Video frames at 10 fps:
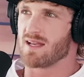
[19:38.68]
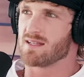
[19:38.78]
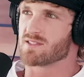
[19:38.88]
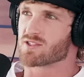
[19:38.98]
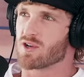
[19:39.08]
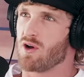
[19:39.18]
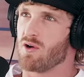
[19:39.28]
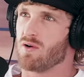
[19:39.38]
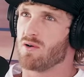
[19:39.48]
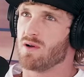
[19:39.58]
that is
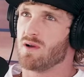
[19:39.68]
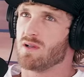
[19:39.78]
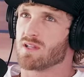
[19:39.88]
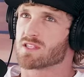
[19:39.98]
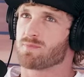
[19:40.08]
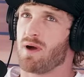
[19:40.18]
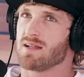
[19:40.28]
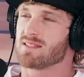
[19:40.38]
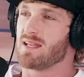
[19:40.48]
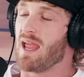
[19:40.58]
so the
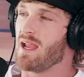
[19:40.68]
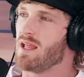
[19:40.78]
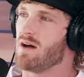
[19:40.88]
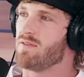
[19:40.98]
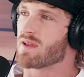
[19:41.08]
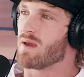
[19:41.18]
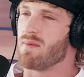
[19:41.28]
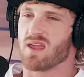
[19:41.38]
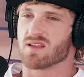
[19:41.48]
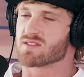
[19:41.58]
spontaneity of it can
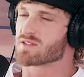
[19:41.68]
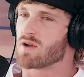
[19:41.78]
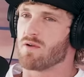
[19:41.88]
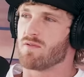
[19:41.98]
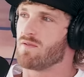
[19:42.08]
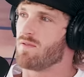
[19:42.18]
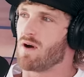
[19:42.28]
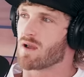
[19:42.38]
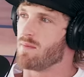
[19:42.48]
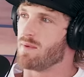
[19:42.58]
make it so
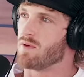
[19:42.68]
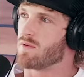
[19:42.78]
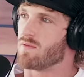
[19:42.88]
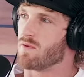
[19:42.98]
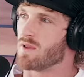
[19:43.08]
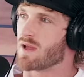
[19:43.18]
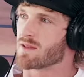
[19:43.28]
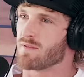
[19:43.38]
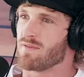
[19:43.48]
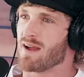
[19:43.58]
fucking beautiful.
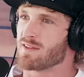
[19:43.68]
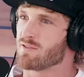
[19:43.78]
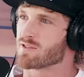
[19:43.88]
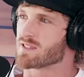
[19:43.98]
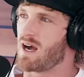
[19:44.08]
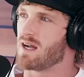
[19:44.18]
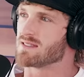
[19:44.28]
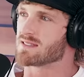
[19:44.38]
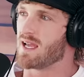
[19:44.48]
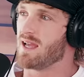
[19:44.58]
Like the fact that you're just
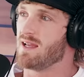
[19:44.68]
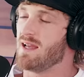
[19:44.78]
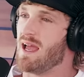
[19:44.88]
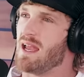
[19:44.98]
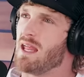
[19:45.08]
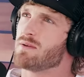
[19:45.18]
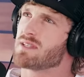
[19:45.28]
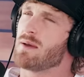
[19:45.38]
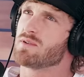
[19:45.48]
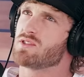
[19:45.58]
on set and he
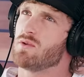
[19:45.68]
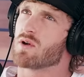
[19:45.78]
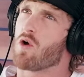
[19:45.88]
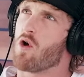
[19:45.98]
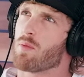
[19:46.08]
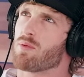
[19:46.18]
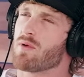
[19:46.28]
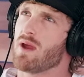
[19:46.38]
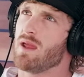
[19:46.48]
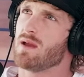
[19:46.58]
was able to
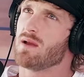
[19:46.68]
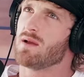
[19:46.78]
incorporate